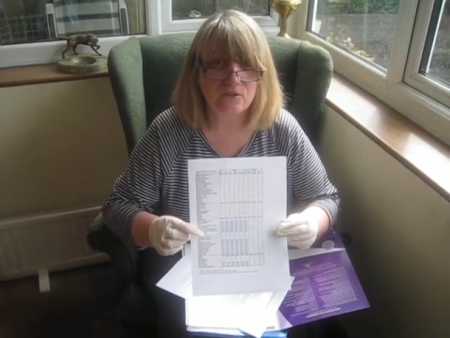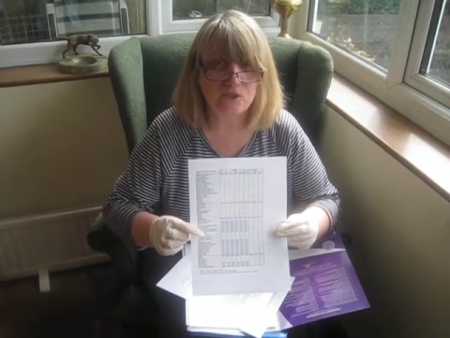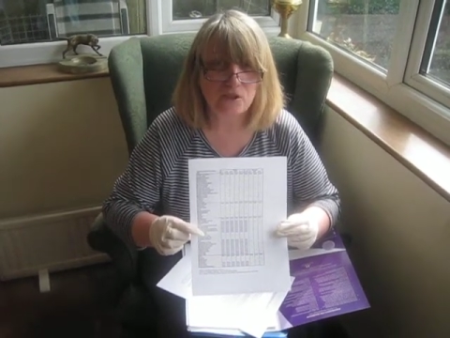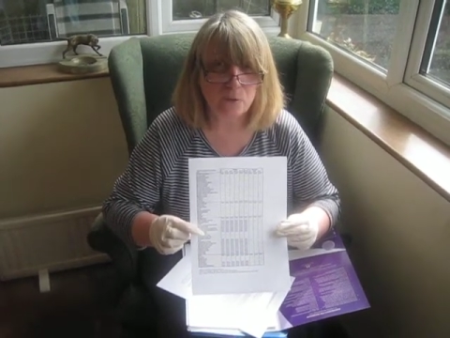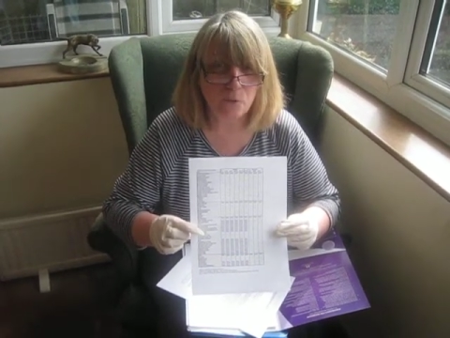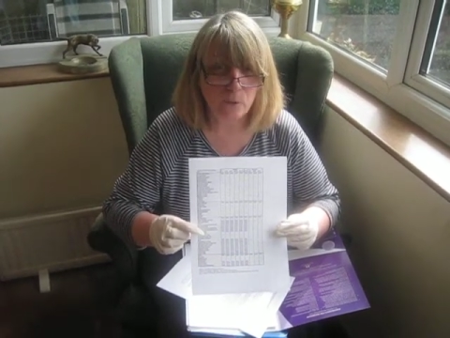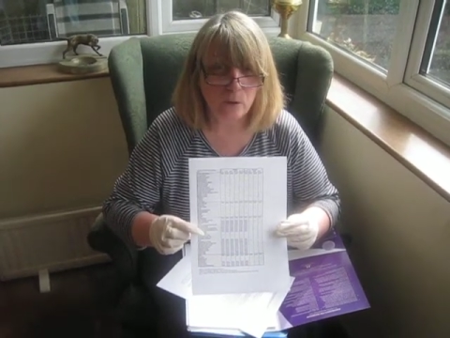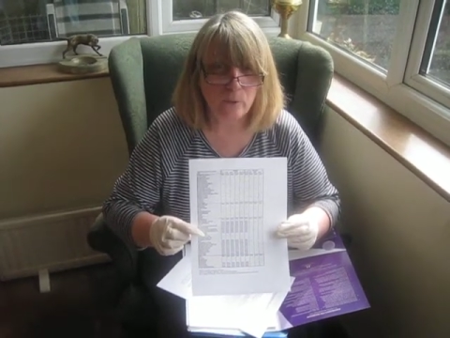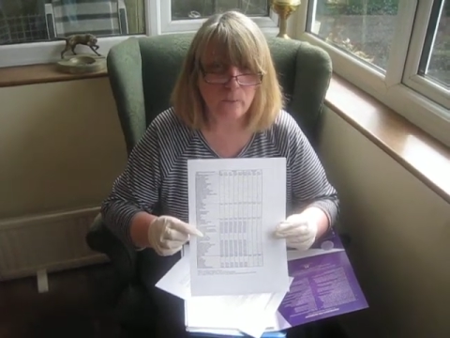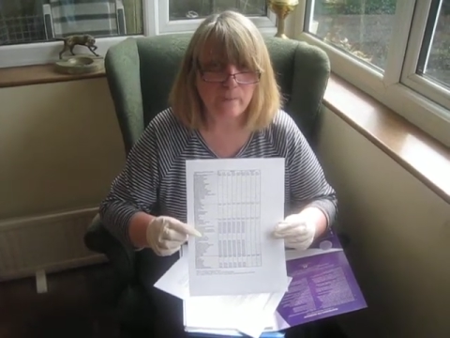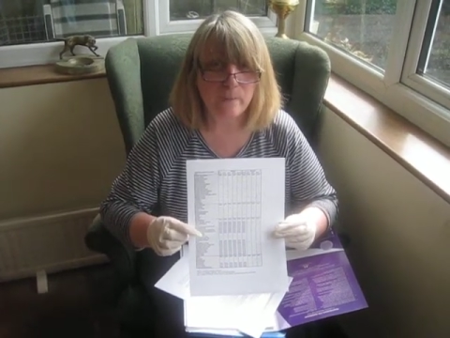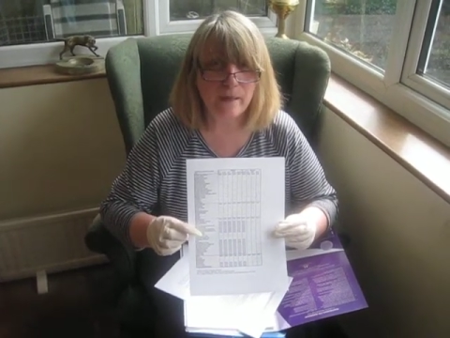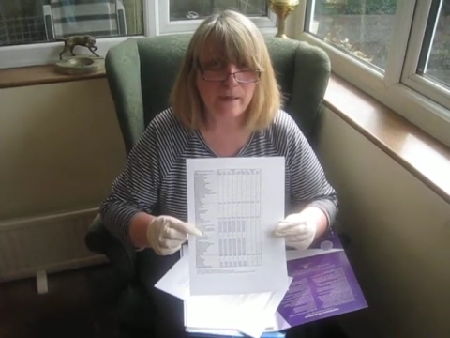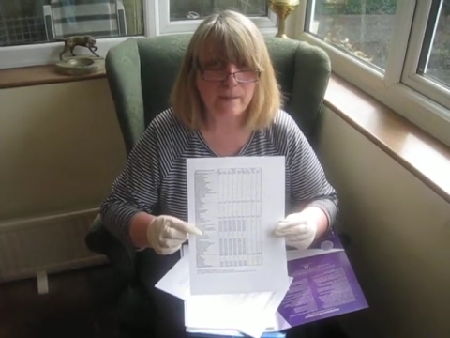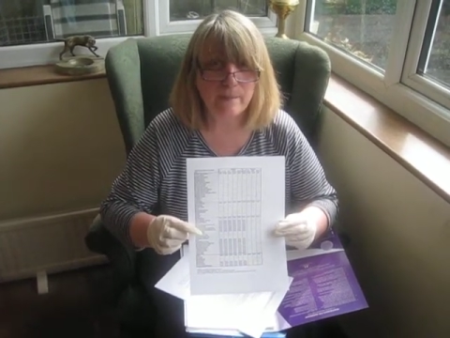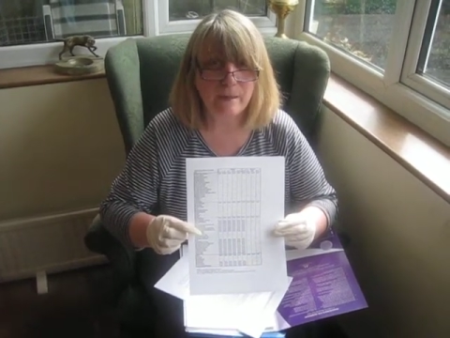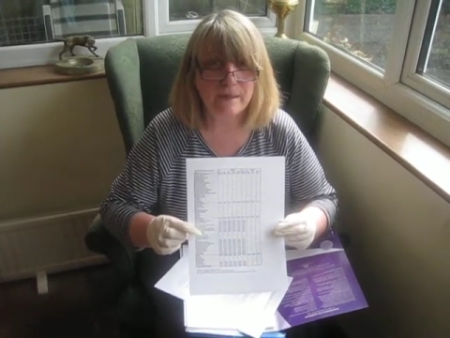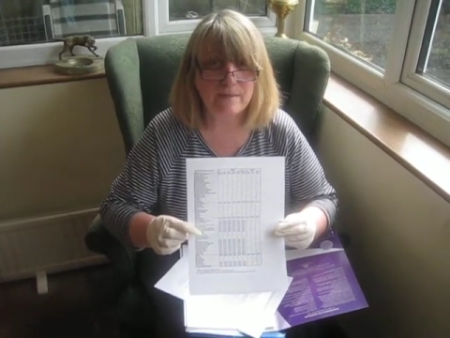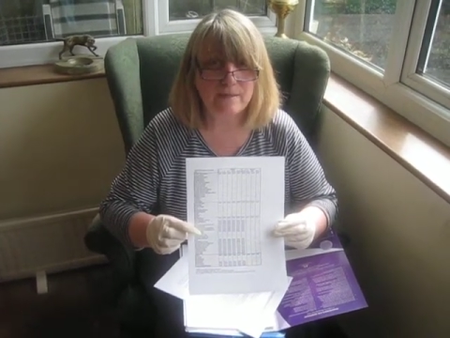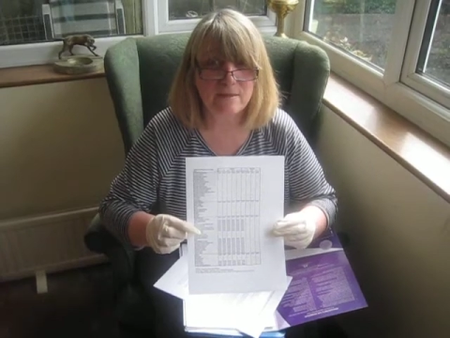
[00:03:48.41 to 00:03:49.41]
you won't make
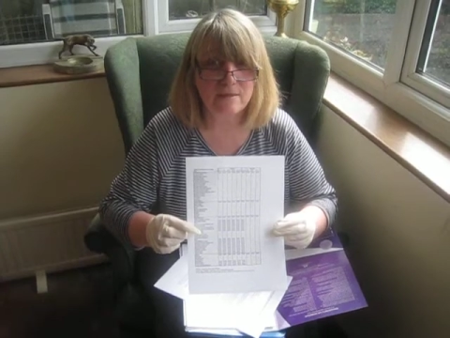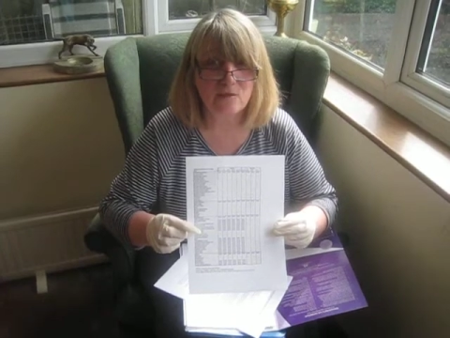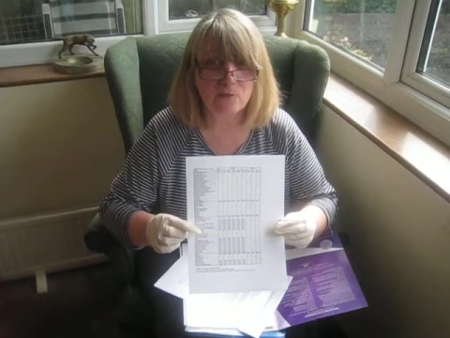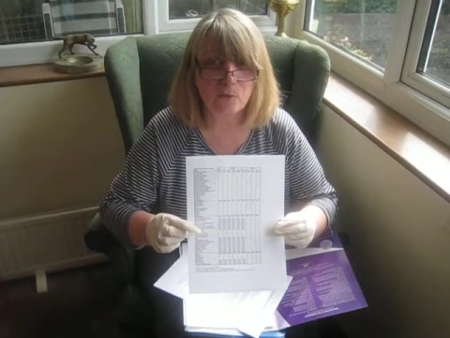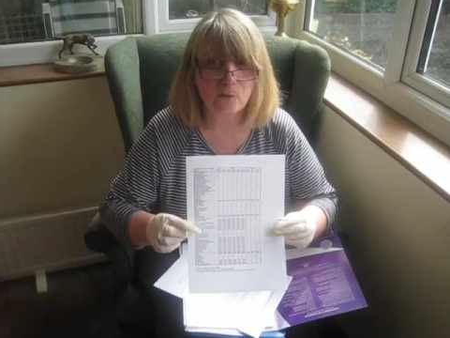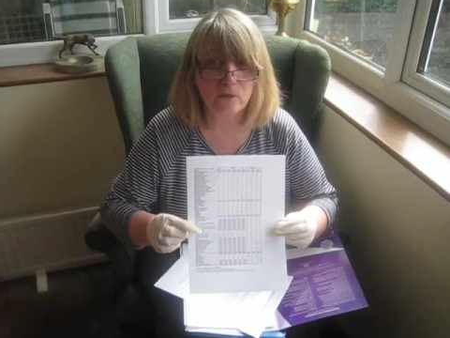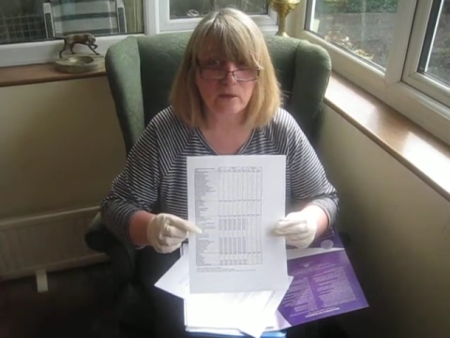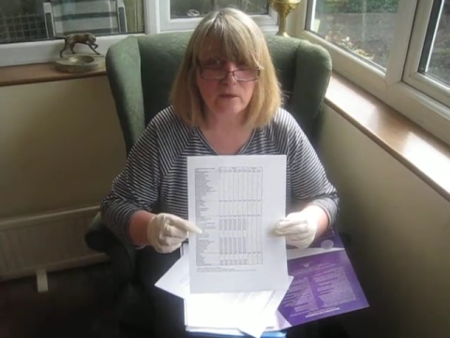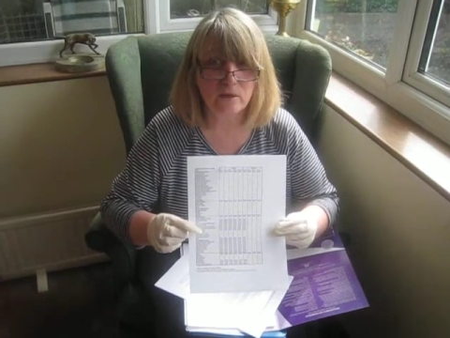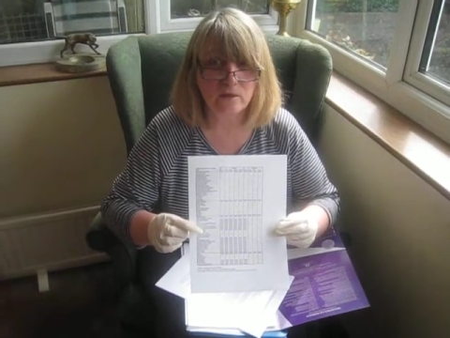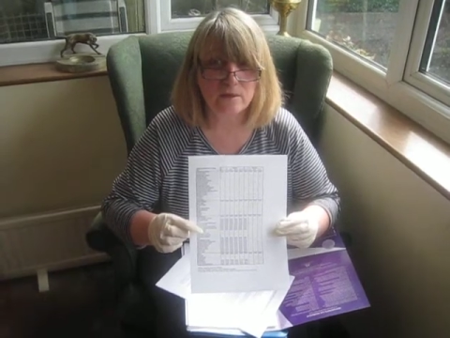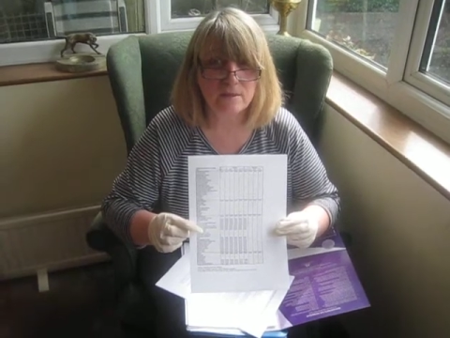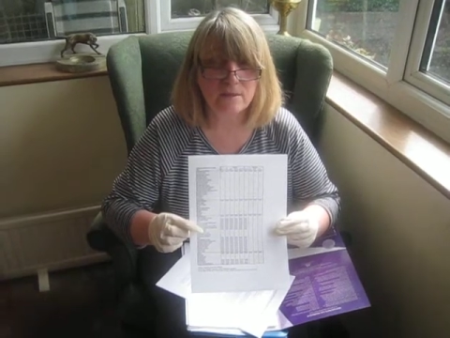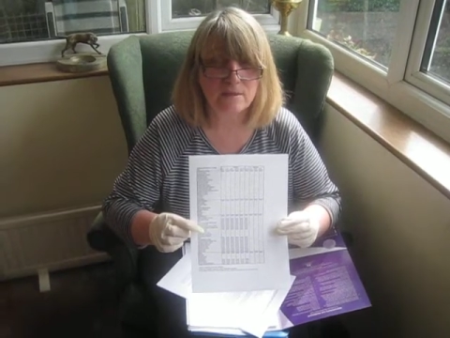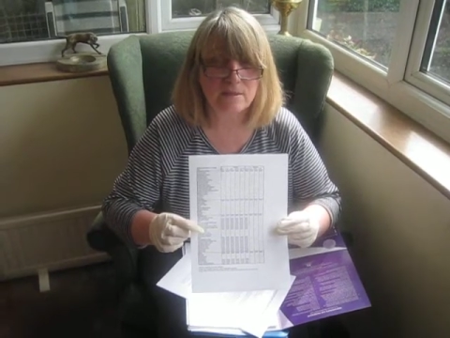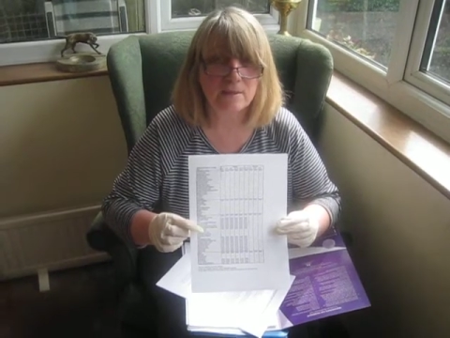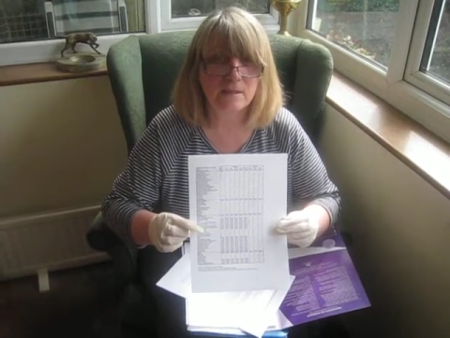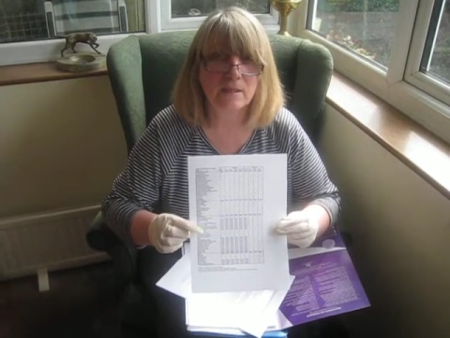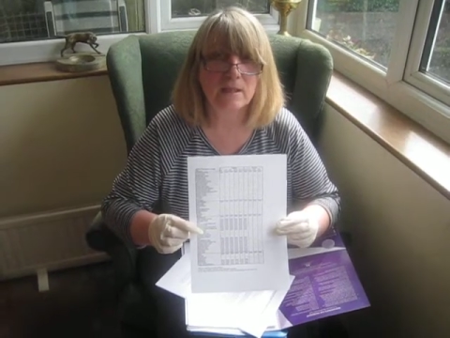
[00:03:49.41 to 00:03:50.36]
matters worse.